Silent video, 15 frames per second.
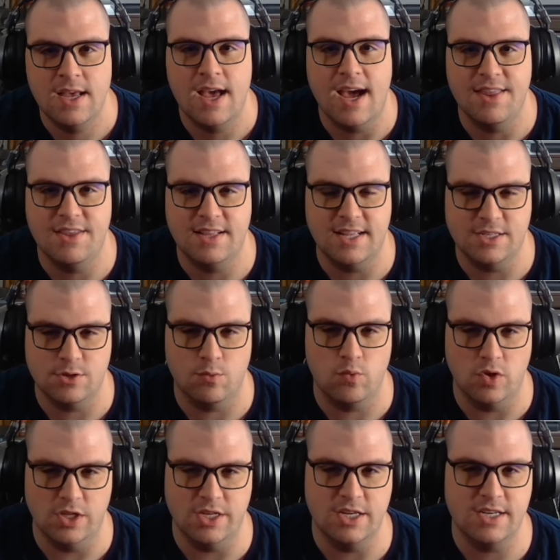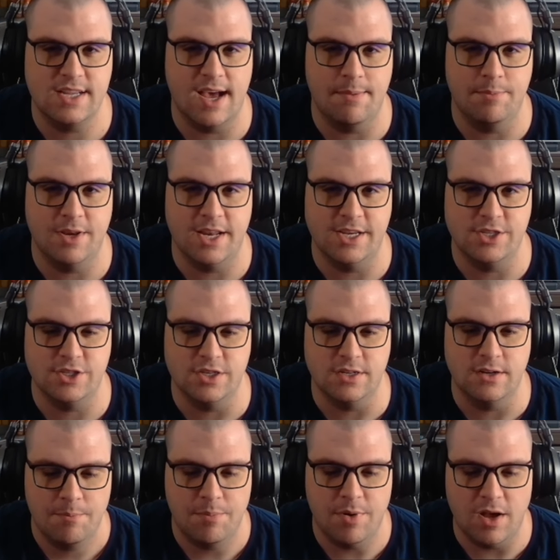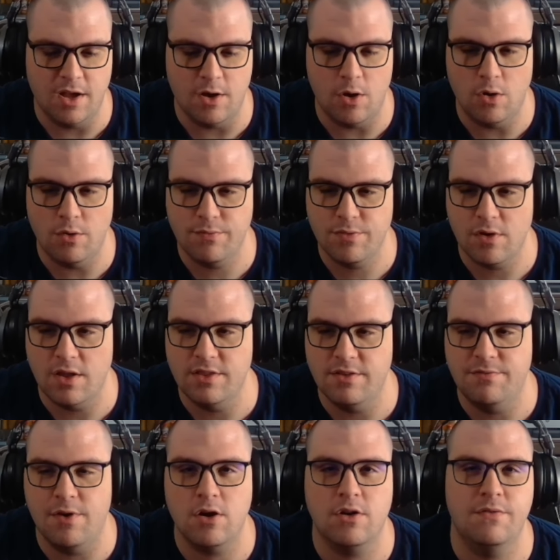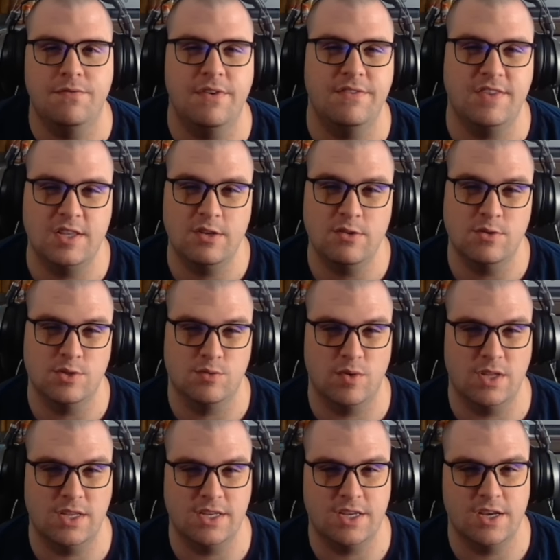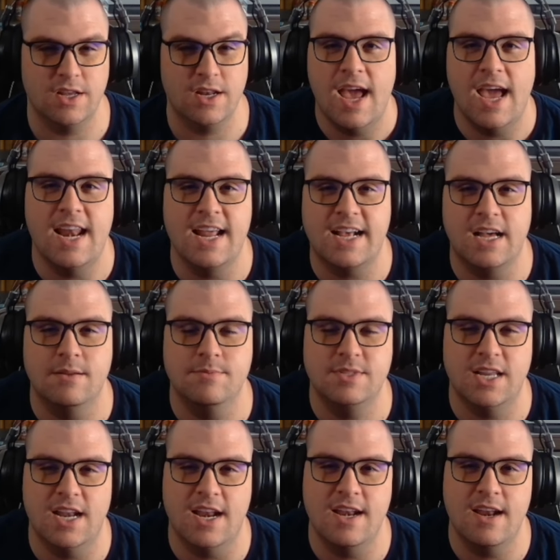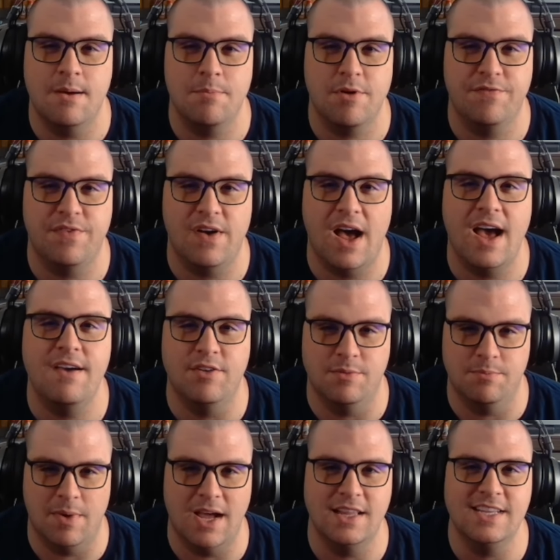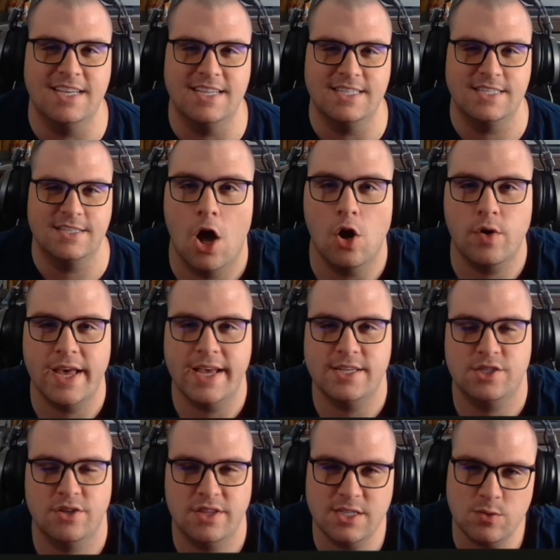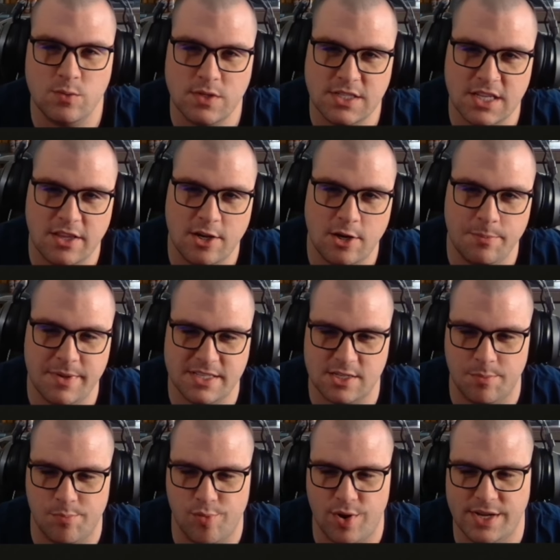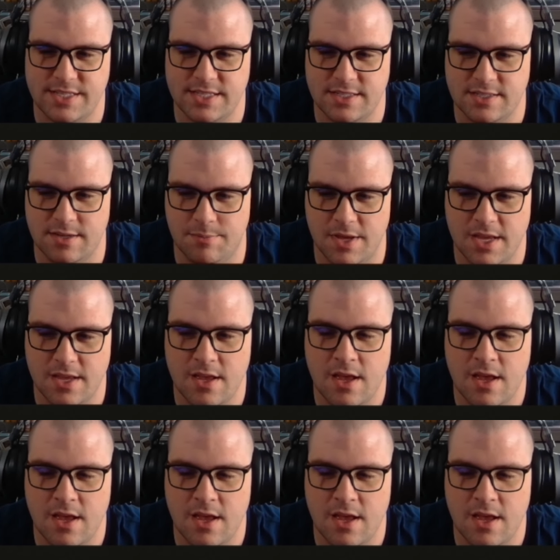I think that's a really good combination. But overall, the Fargo 52 is really good and it comes in at number 5 on my list. Okay, so this one's a little bit surprising to me,